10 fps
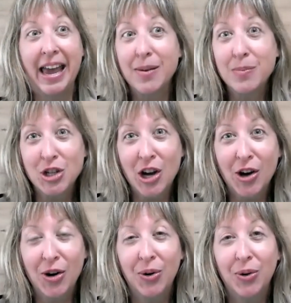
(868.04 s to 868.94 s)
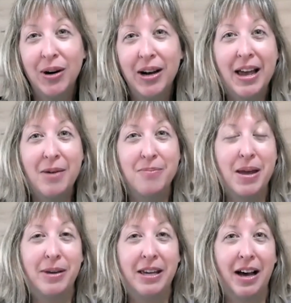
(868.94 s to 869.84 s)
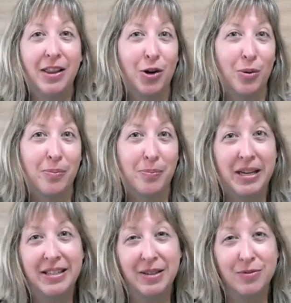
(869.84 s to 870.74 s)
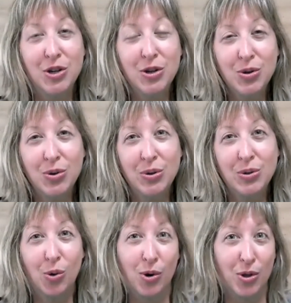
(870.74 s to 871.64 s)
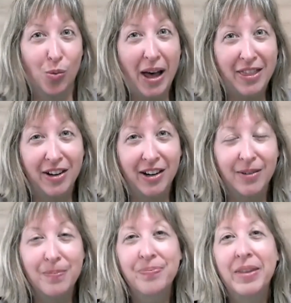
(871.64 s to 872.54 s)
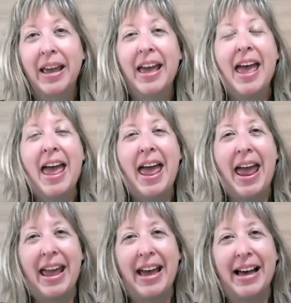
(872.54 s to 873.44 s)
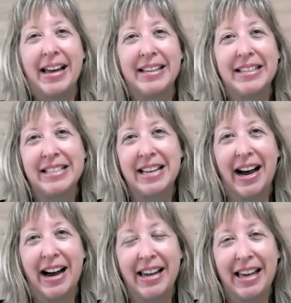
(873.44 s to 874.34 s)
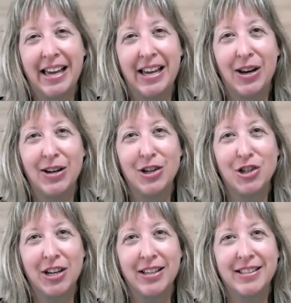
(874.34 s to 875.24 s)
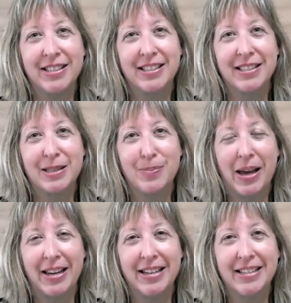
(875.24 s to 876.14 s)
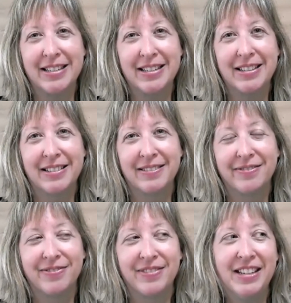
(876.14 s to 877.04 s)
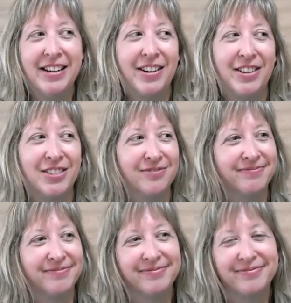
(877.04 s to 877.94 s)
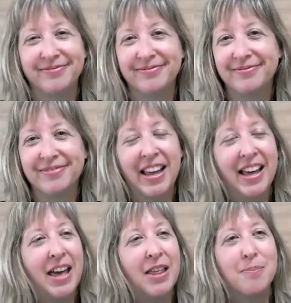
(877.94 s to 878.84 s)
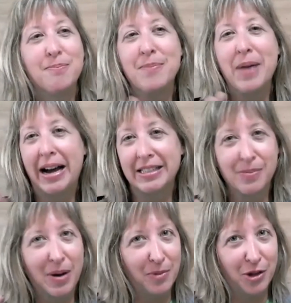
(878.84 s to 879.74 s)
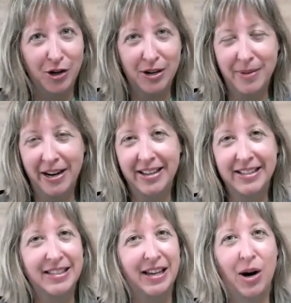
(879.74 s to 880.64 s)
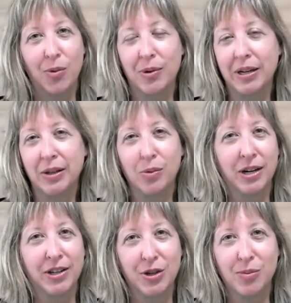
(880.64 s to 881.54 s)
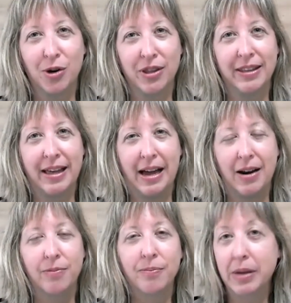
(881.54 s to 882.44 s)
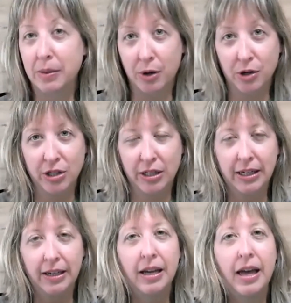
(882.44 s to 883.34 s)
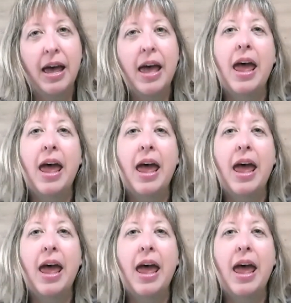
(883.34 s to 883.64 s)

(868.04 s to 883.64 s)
game show, maybe a little piece of news or the weather. And I can just spend, you know, maximum 30 minutes. I really wouldn't do more than that, me personally,